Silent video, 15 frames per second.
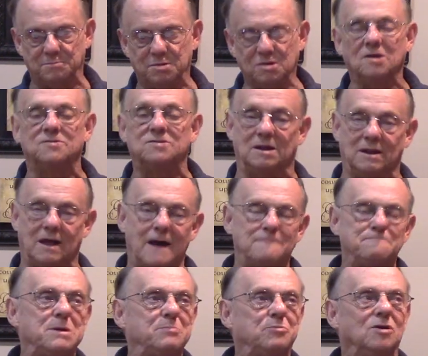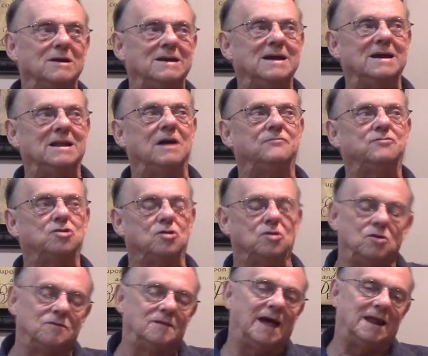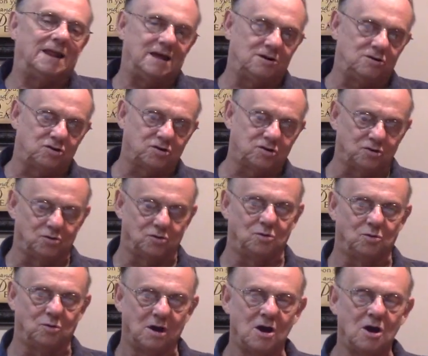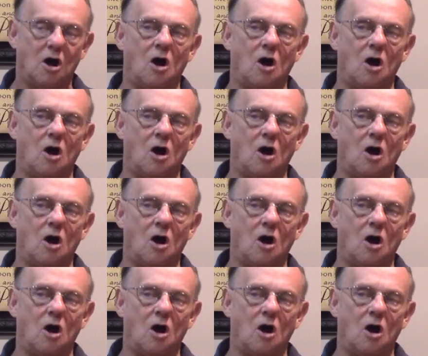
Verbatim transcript: Because a lot of people, again, have turned that into